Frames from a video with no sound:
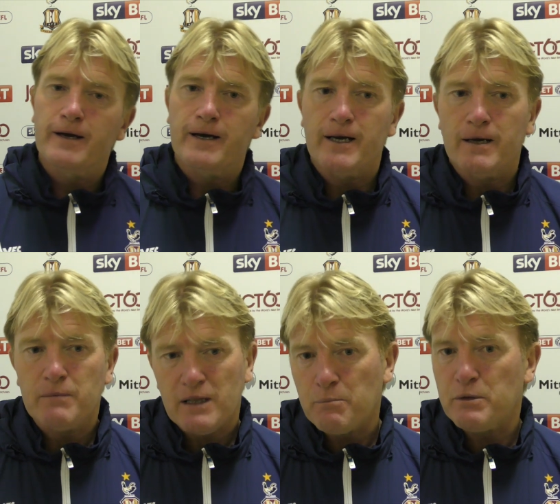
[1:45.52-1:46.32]

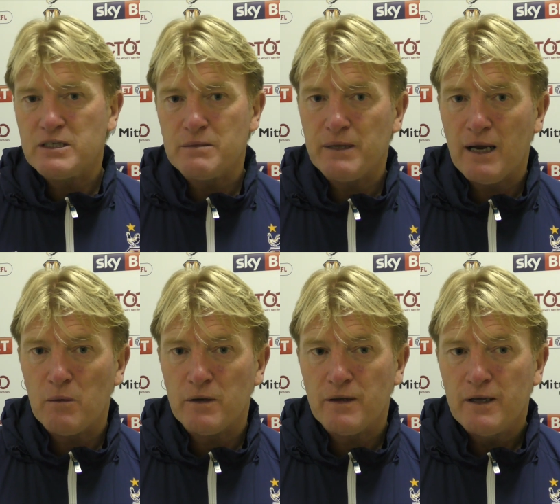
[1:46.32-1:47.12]
Lad brings him
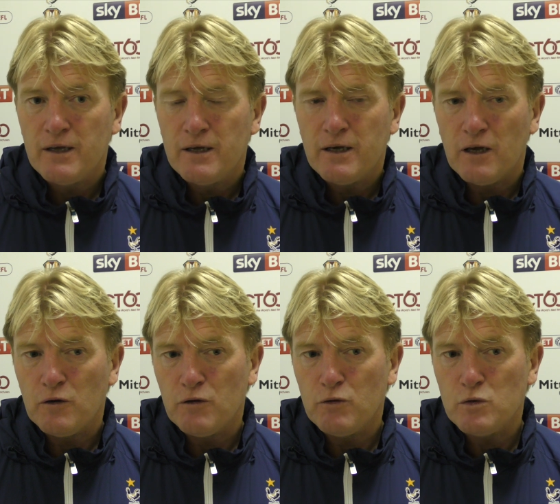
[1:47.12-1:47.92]
down, and I
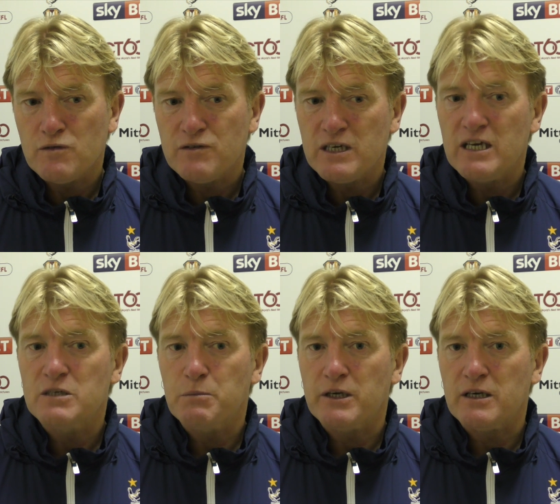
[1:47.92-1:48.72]
know the rules have
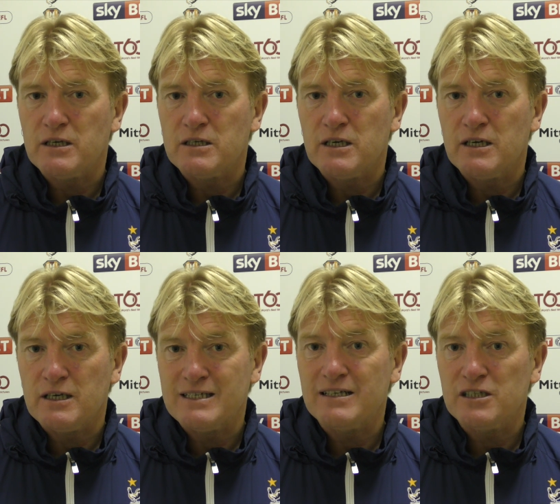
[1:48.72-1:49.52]
changed, but
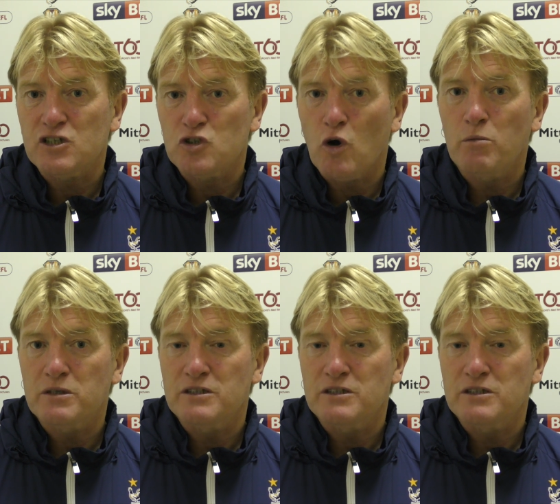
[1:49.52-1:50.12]
it's actually stopped.